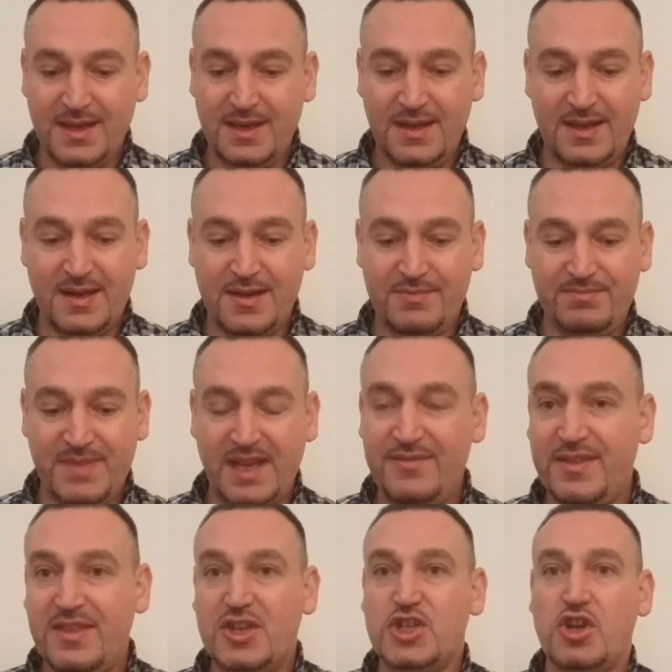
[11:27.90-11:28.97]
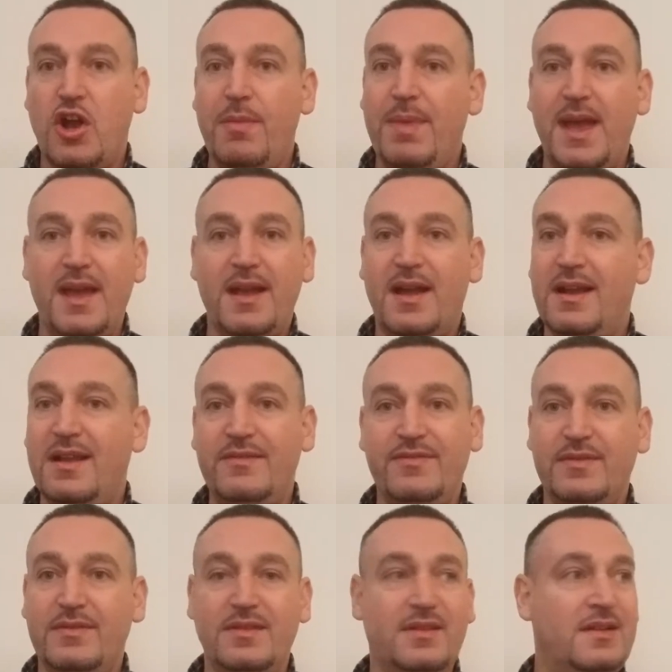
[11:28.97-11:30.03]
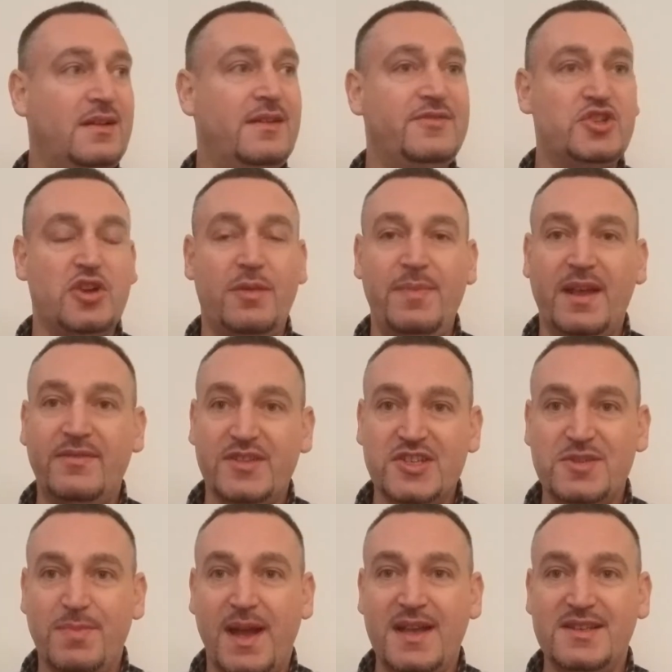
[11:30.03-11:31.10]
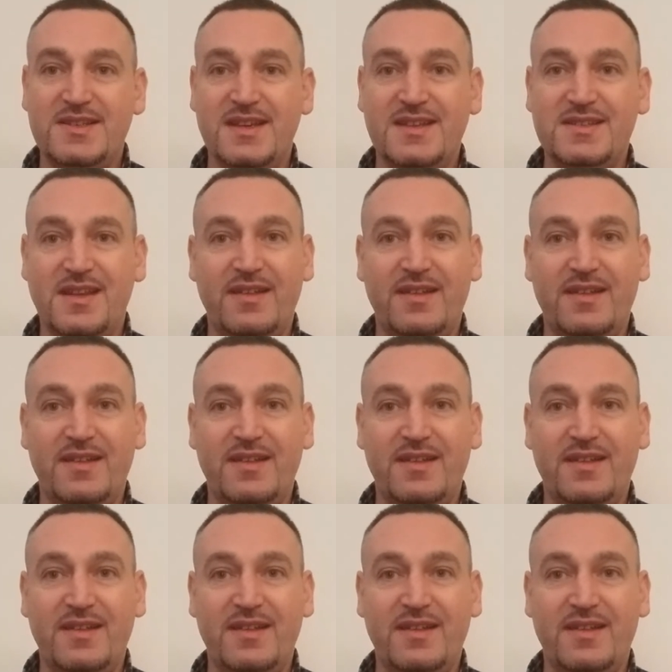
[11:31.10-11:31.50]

You know, even the shopping, I love shopping for spices.